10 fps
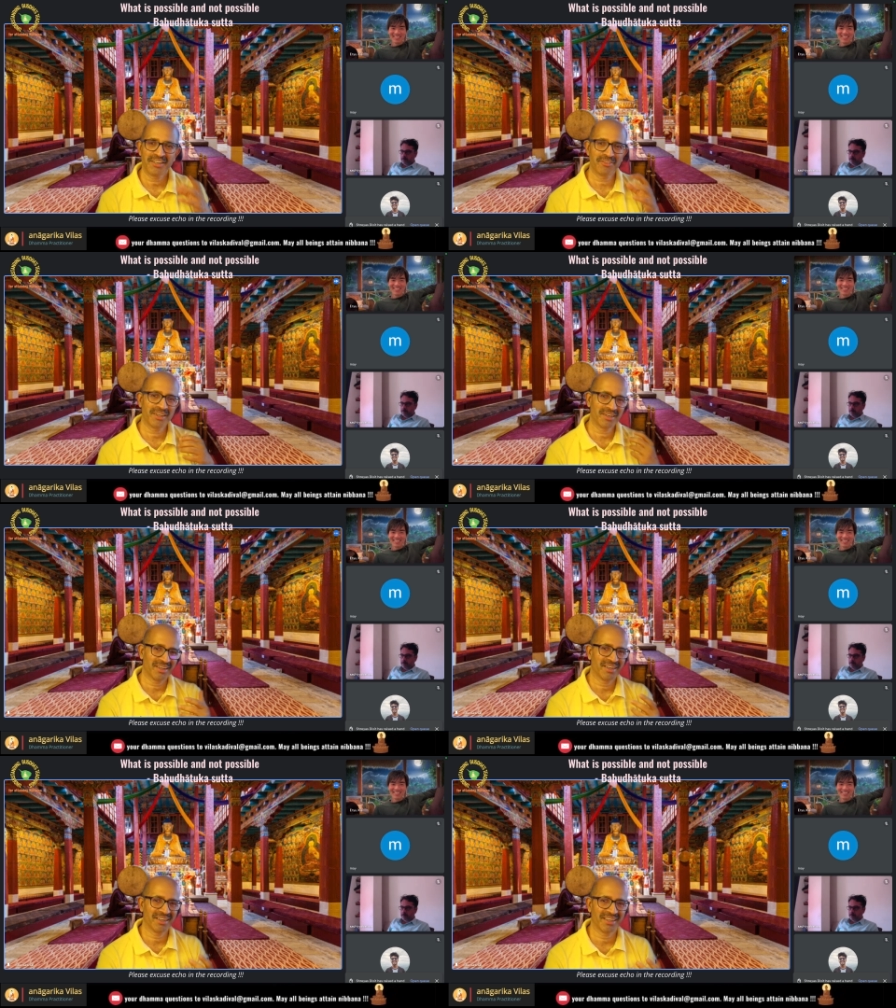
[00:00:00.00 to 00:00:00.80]
will,
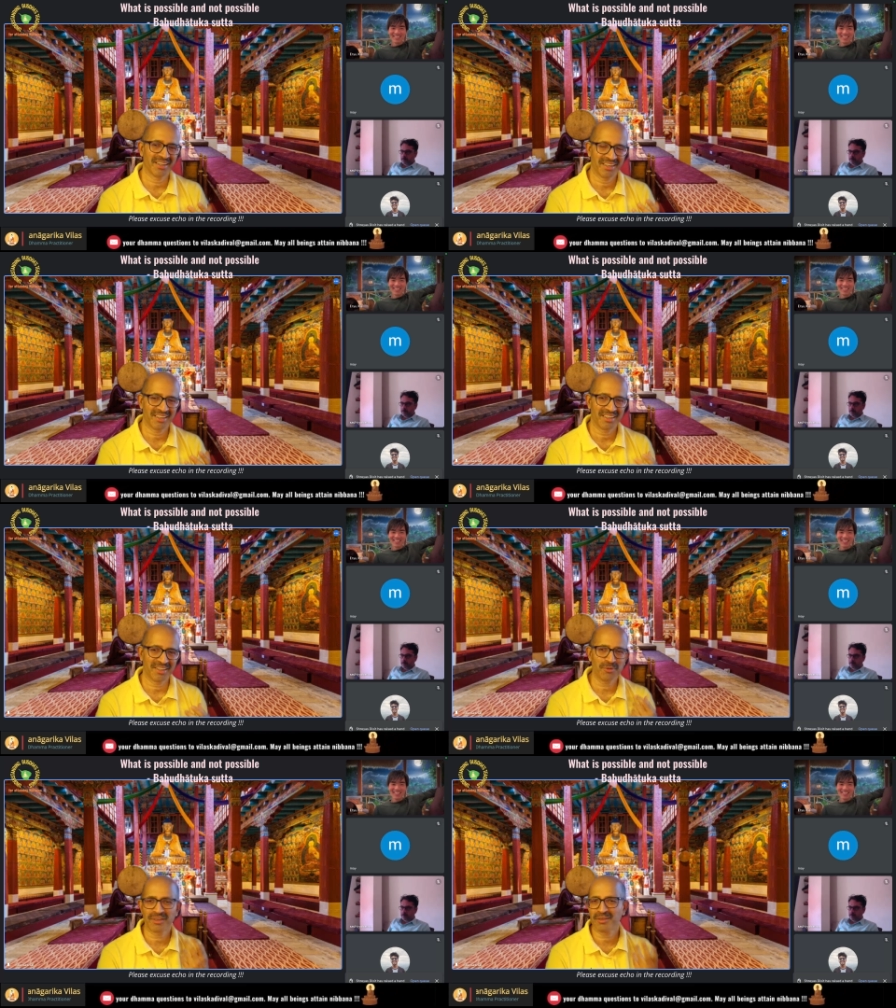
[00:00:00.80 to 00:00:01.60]

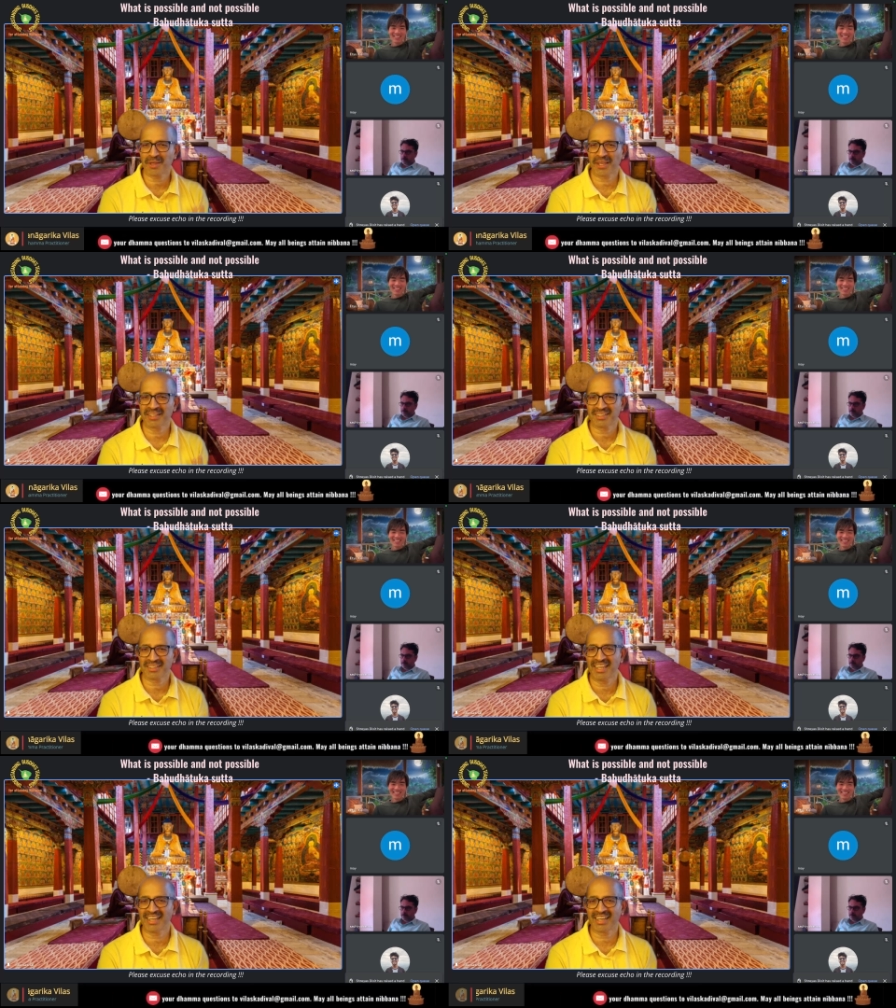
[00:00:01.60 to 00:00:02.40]
you can
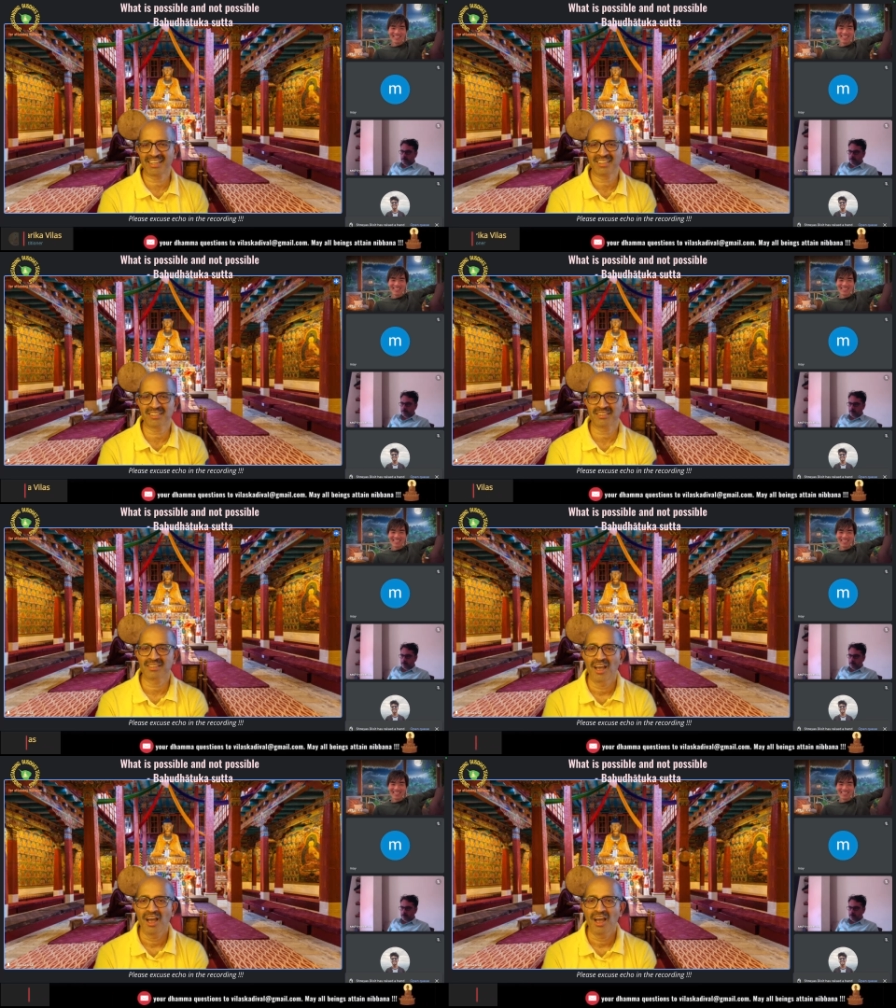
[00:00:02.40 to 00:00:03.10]
think like this.